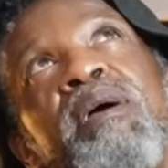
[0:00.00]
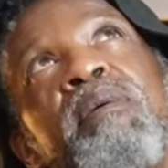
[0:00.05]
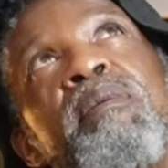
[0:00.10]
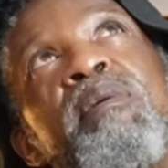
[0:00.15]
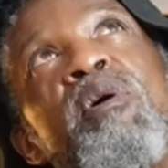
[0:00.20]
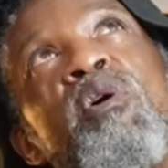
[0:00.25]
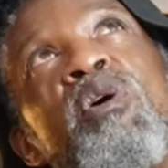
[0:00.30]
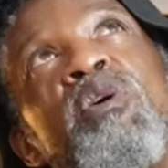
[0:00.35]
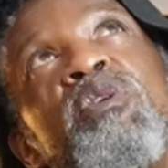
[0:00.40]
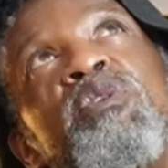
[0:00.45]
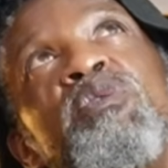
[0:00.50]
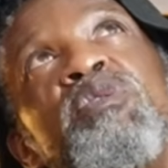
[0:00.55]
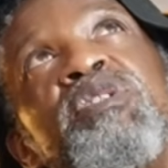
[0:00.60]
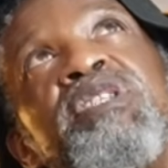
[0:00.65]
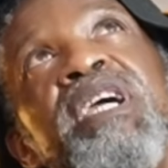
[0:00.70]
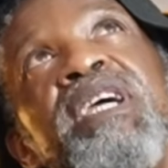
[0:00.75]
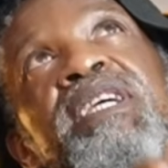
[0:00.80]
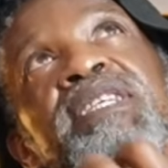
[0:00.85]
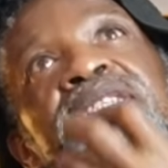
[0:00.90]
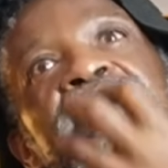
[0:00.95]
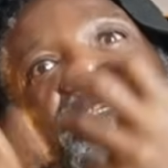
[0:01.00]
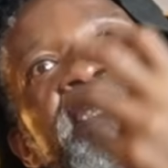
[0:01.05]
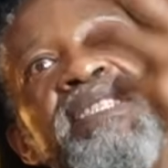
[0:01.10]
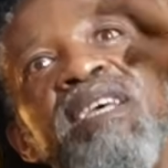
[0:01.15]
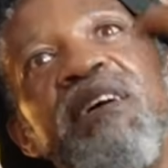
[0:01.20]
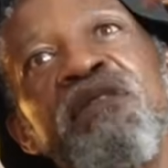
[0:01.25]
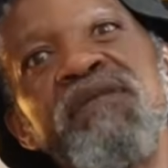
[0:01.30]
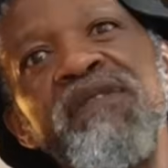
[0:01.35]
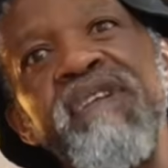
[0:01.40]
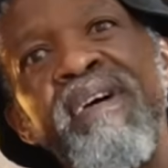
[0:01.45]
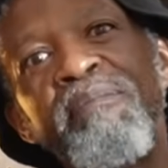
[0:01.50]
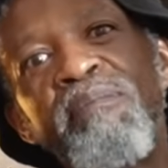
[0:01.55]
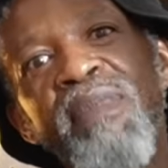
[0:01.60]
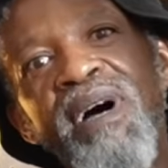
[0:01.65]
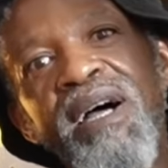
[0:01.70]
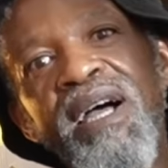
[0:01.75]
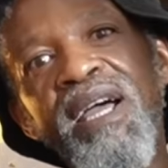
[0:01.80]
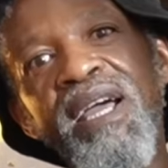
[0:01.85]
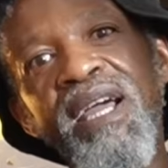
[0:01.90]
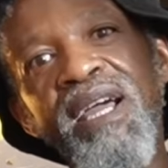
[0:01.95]
Odu chases after
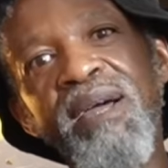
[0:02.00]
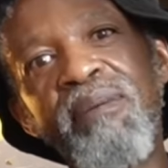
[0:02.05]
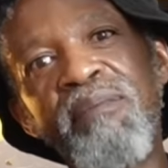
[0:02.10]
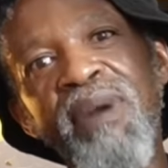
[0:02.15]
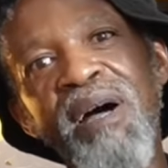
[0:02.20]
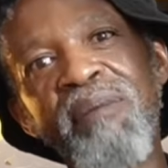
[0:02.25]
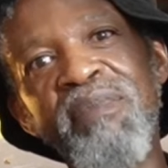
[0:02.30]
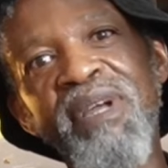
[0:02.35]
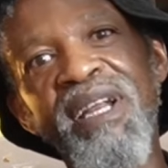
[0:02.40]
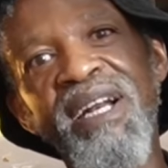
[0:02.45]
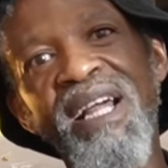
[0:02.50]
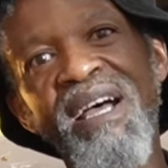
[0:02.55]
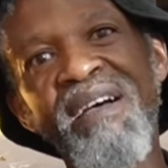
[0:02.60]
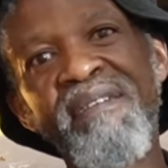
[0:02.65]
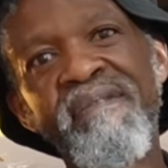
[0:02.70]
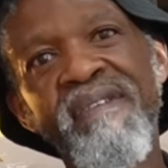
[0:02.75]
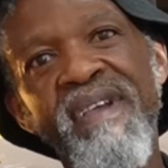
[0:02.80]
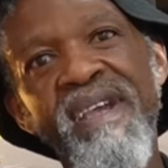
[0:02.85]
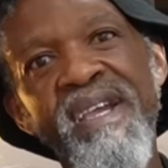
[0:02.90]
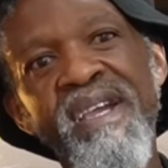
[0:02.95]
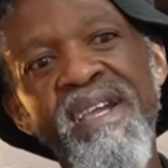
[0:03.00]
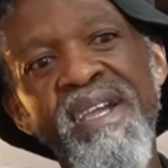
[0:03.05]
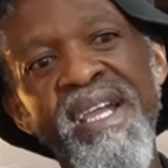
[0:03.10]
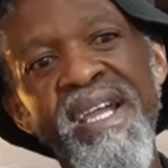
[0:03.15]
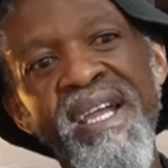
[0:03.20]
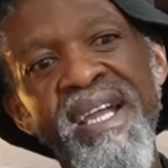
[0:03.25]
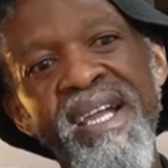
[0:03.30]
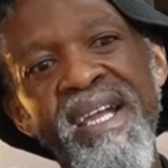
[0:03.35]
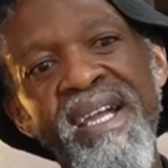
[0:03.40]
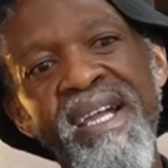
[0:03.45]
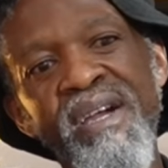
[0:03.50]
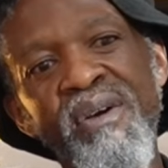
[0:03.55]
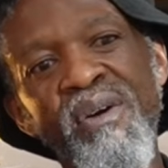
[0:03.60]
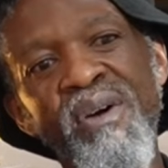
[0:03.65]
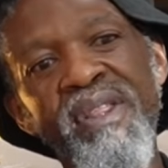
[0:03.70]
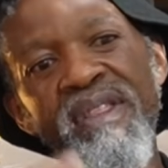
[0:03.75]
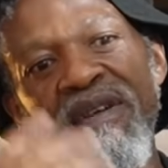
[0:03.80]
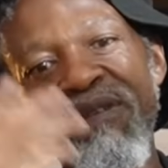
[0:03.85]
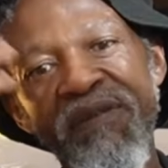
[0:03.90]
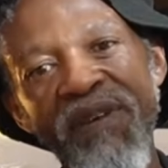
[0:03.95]
Mamerafi, or
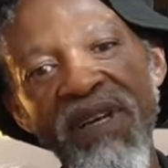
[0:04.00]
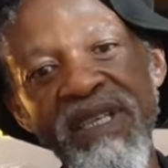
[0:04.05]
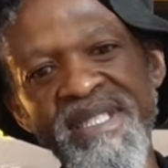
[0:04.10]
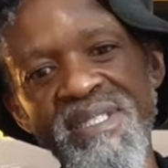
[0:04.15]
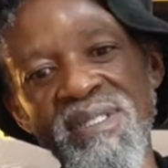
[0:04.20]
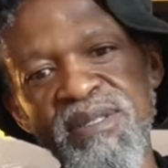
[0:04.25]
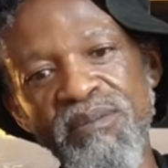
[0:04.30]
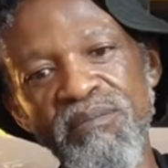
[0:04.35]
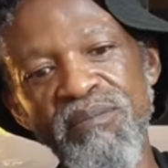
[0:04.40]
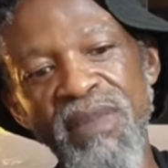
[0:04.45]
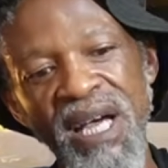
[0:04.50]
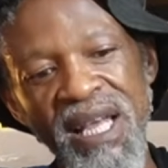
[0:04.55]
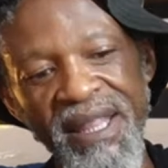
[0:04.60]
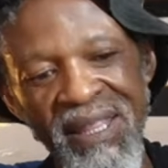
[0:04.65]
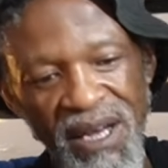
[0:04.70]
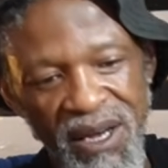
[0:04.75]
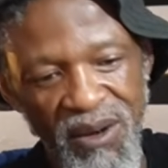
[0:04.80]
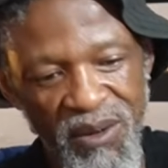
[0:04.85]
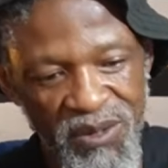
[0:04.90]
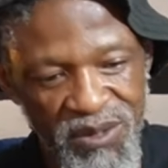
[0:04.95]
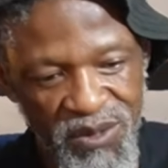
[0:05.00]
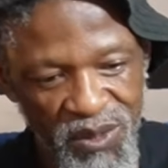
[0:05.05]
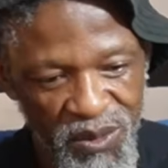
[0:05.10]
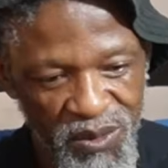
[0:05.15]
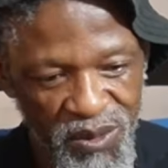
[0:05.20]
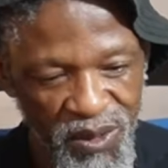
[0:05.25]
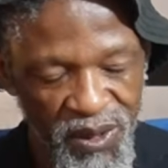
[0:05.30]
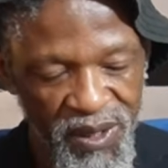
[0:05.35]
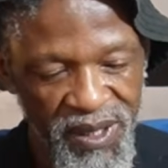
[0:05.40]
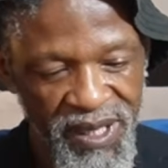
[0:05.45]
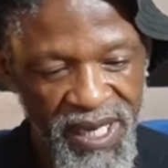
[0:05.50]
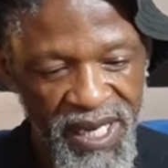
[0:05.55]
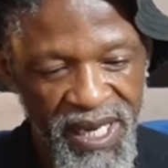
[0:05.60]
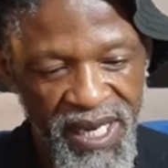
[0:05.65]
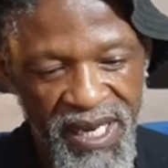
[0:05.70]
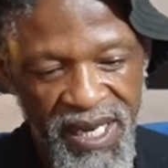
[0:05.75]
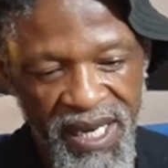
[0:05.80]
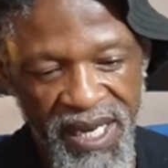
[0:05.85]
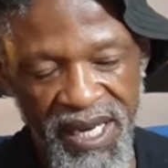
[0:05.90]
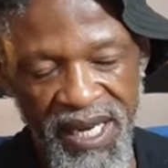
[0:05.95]
the first mother, or so-called,
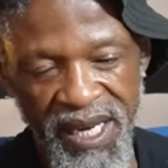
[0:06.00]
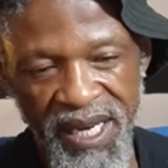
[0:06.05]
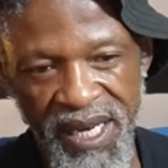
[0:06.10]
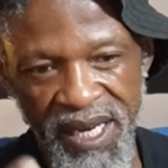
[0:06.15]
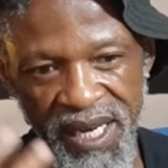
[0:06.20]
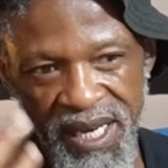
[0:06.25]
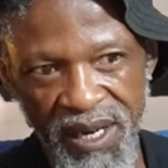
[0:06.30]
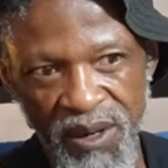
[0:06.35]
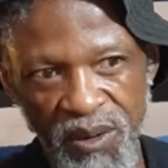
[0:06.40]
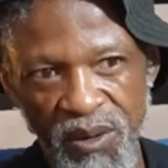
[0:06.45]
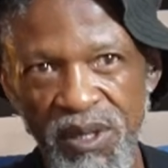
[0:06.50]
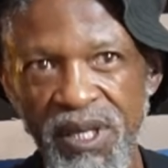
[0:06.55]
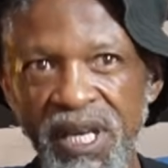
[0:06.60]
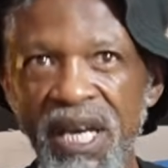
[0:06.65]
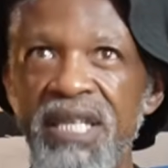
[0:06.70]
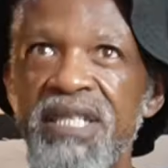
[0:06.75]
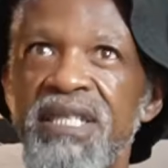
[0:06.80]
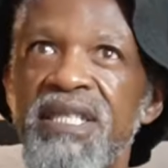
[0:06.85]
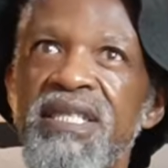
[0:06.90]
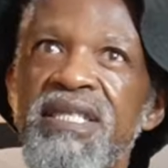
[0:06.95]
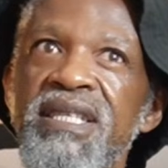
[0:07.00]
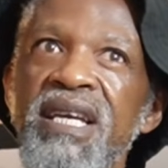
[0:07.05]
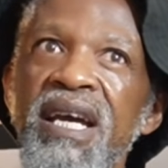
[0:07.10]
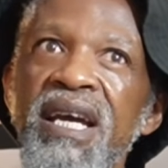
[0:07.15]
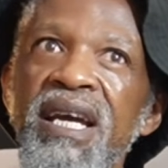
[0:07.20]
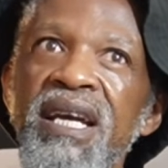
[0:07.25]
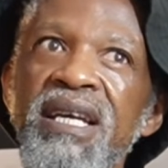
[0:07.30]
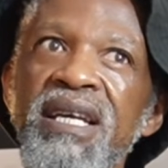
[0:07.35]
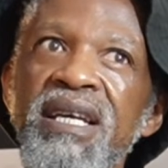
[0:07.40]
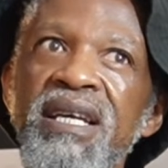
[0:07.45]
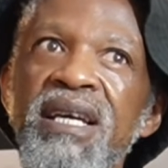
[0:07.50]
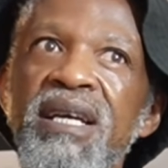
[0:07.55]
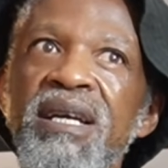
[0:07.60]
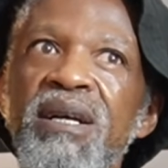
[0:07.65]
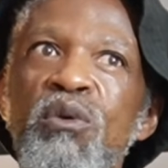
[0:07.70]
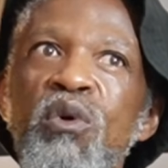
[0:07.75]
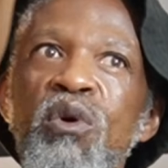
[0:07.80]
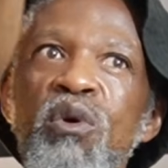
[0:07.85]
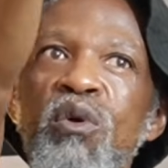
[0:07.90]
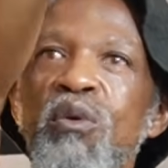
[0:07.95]
catches a
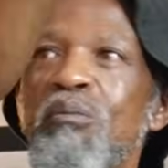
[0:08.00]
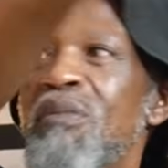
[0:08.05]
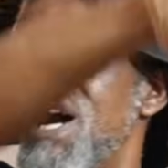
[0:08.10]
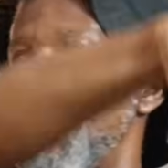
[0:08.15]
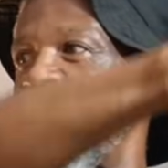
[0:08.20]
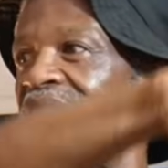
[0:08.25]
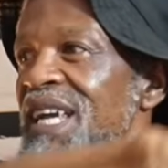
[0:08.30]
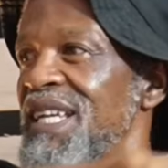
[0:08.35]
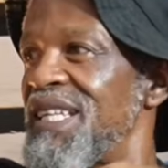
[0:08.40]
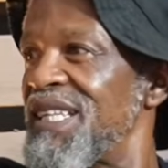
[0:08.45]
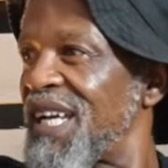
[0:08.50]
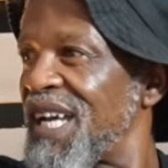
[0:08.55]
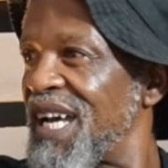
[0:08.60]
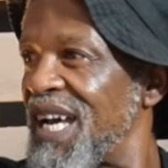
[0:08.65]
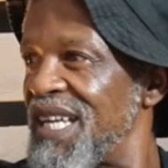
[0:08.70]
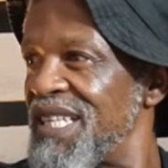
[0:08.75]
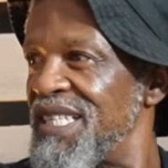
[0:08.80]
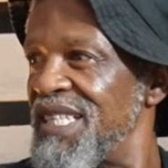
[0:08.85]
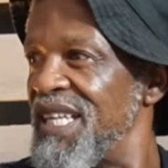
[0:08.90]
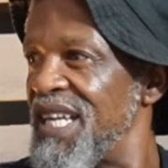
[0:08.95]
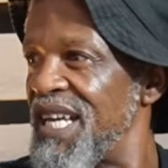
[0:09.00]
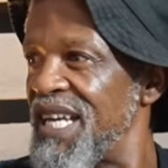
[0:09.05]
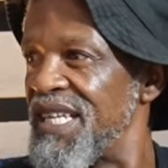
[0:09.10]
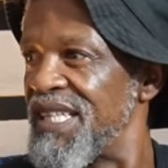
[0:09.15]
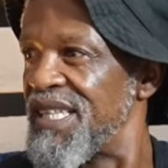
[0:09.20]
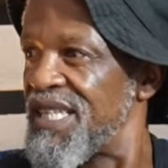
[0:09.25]
Kukumakhadi Khadi Lake.